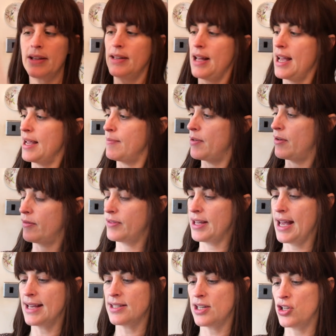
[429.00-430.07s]
the name of
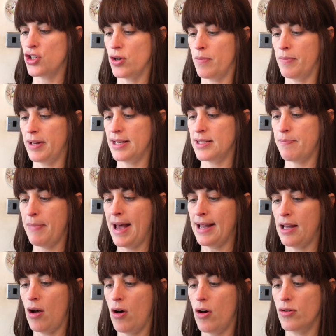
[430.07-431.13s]
the Etsy shop, but it's
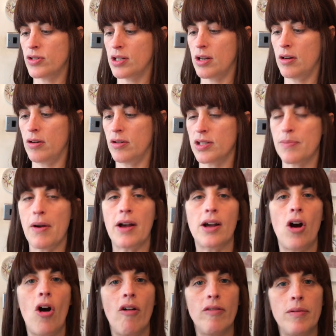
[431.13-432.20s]
Baggard Cards, but I
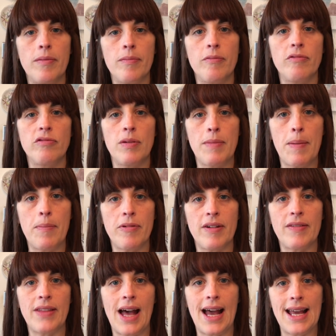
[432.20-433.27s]
can't remember
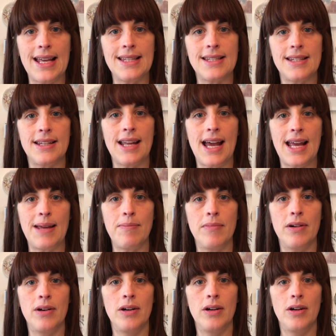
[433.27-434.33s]
if that is the
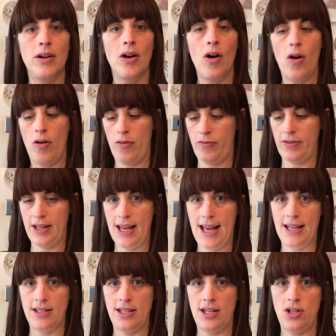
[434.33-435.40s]
name of the
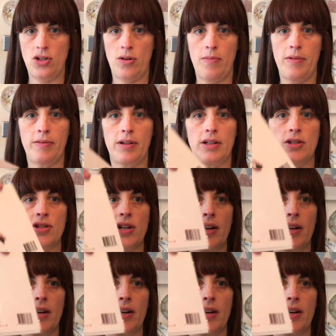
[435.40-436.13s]
Etsy shop. I'm going to